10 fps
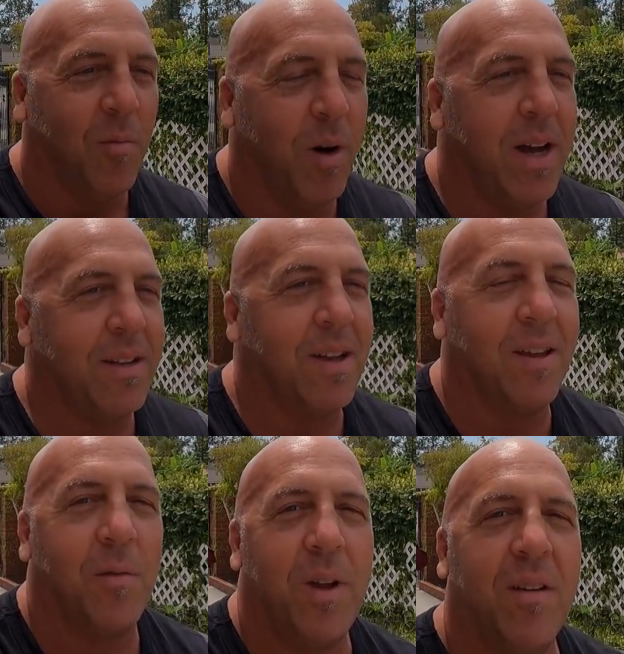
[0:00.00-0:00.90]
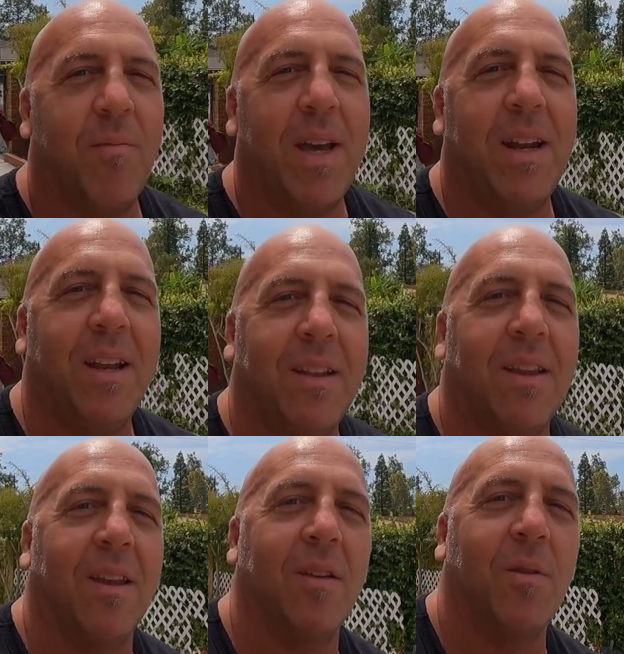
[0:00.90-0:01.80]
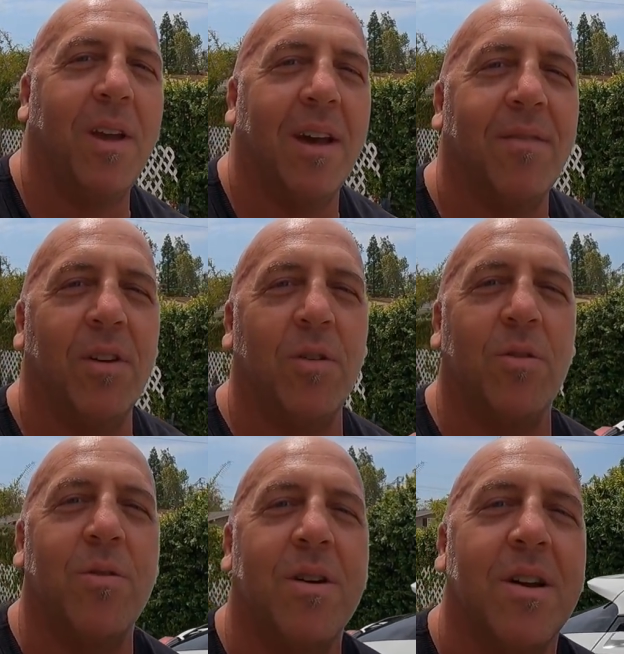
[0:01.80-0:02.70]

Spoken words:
But we have made it. We have no